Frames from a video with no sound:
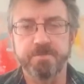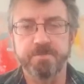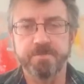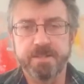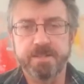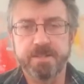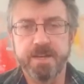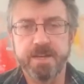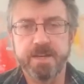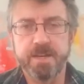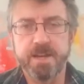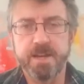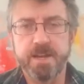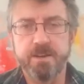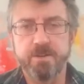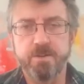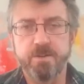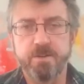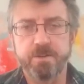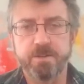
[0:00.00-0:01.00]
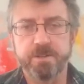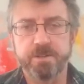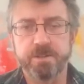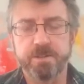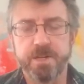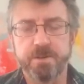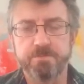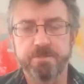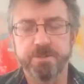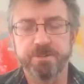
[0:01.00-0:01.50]
As I got older and
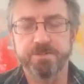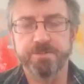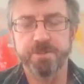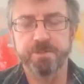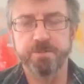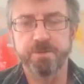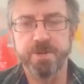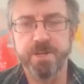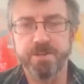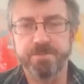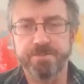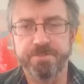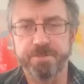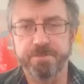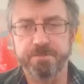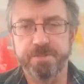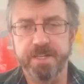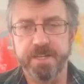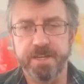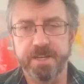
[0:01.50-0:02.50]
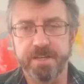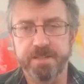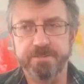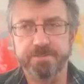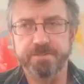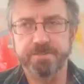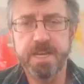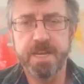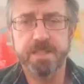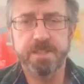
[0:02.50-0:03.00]
I moved away from that,
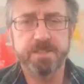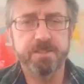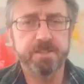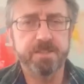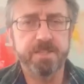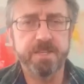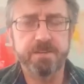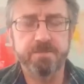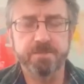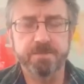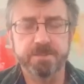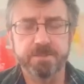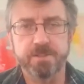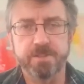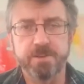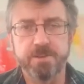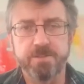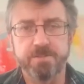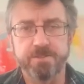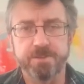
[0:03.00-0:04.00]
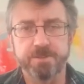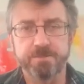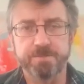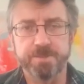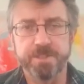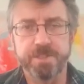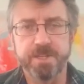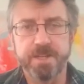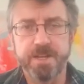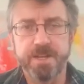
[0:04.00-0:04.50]
I thought that was over,
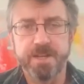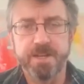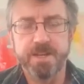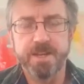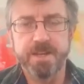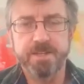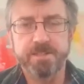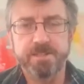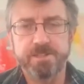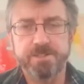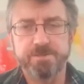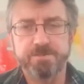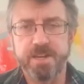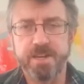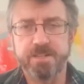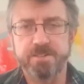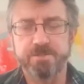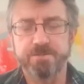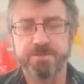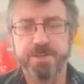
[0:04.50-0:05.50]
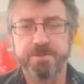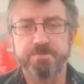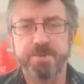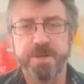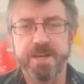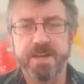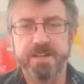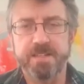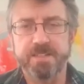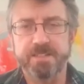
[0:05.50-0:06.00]
but I had just kind of
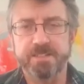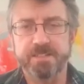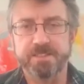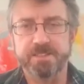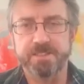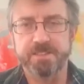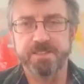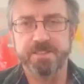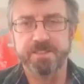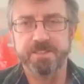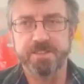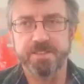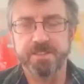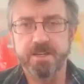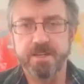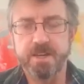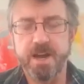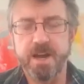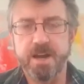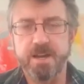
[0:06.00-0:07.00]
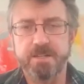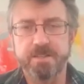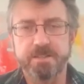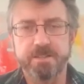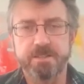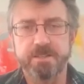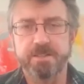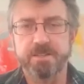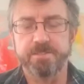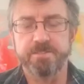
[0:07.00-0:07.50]
repackaged
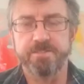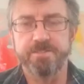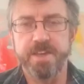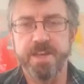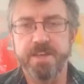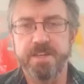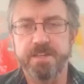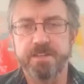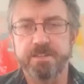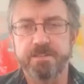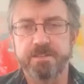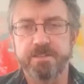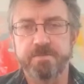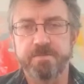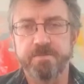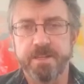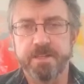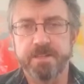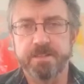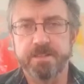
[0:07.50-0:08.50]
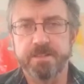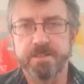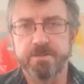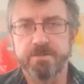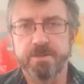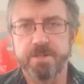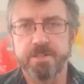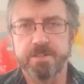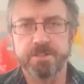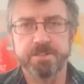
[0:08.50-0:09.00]
God into fate and said,
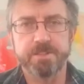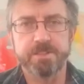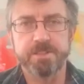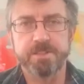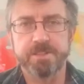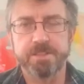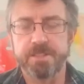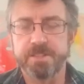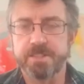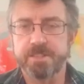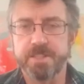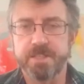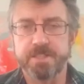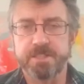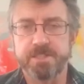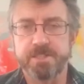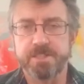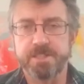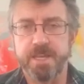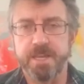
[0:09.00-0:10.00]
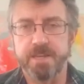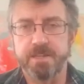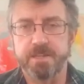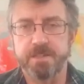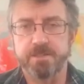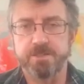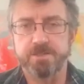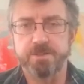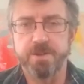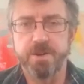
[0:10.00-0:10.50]
well, there's these things I just can't
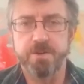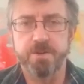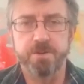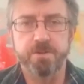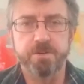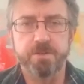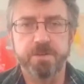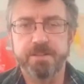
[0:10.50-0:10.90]
control.